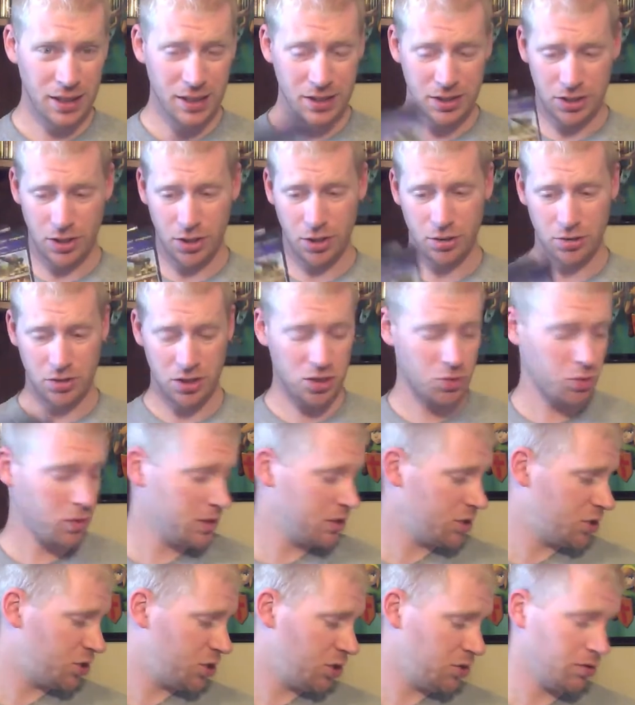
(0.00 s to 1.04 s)
So just
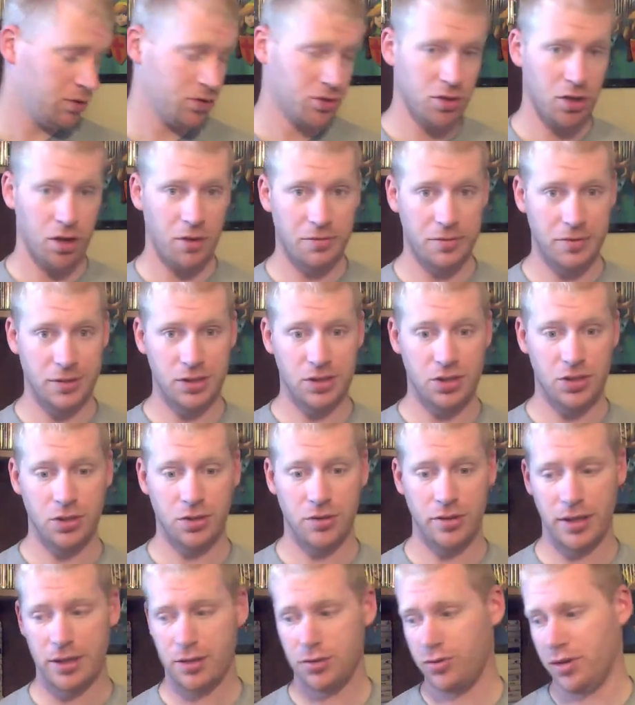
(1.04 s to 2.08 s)
wanted to show those off and let you
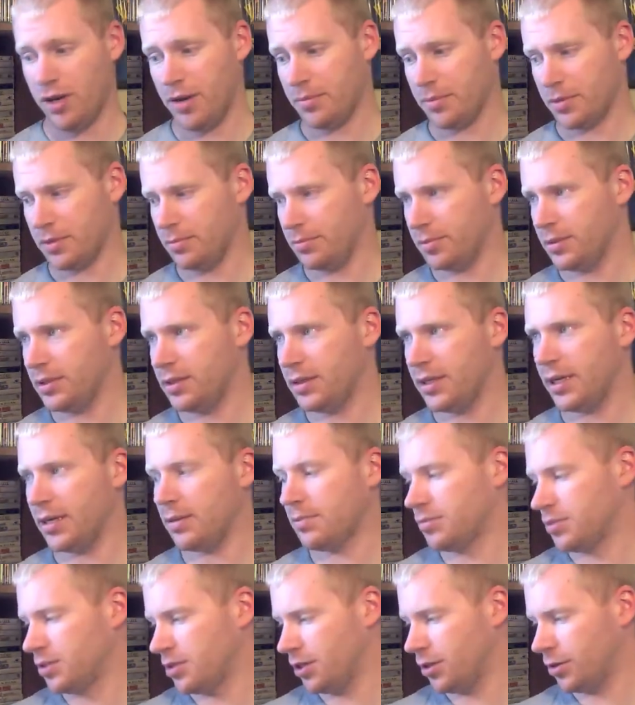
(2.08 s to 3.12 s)
know that I do have them complete now.
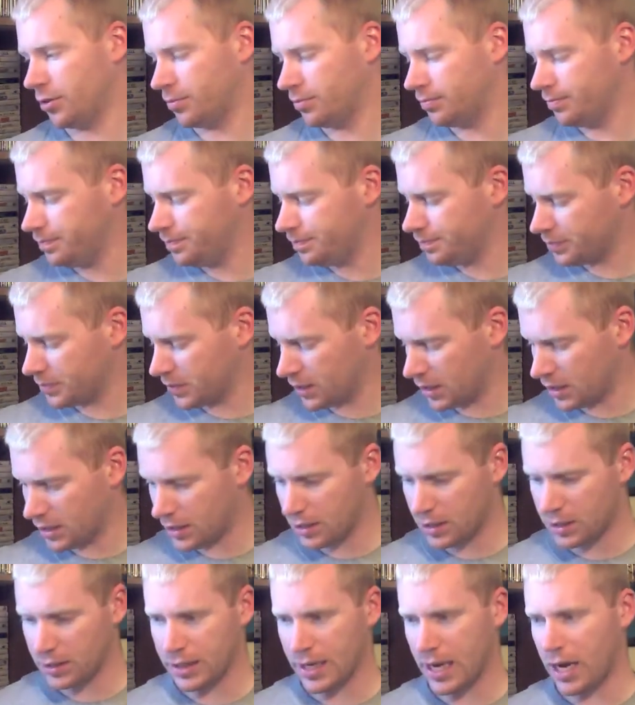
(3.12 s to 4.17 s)
So
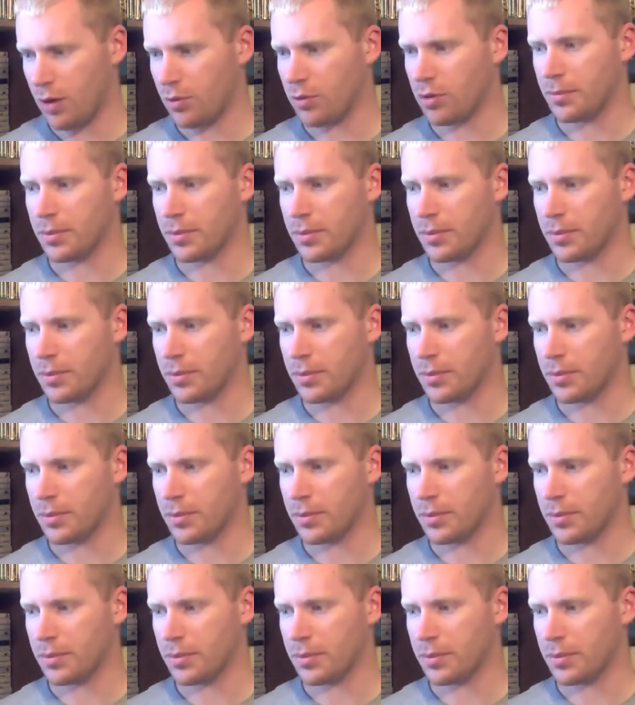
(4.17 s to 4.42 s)
now where